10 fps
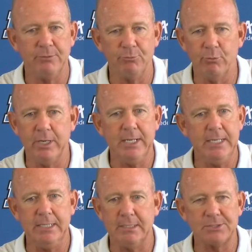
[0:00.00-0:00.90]
and
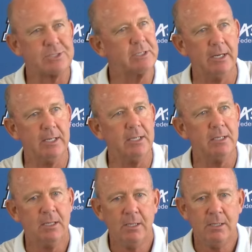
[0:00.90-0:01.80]
read and
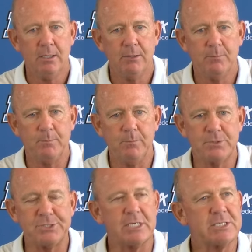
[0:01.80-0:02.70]
study
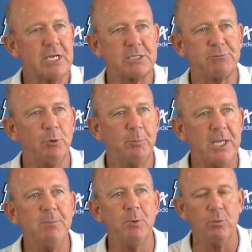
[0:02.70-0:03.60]
successful
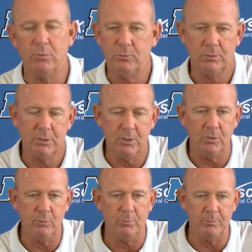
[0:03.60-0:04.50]
people, you
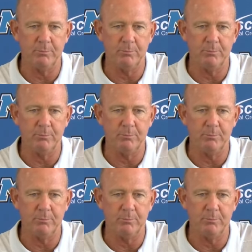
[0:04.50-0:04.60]
know,